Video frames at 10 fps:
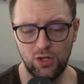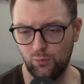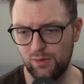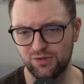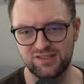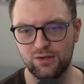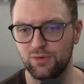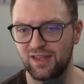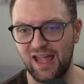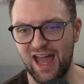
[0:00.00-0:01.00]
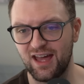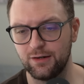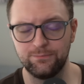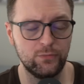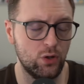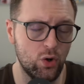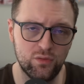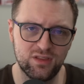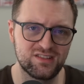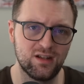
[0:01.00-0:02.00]
We will see what they add
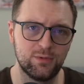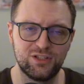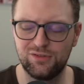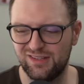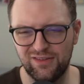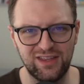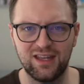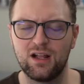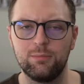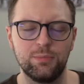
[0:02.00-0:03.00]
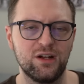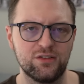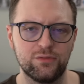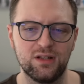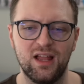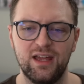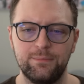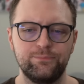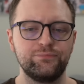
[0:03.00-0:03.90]
over the summer see if they get a couple players over the line.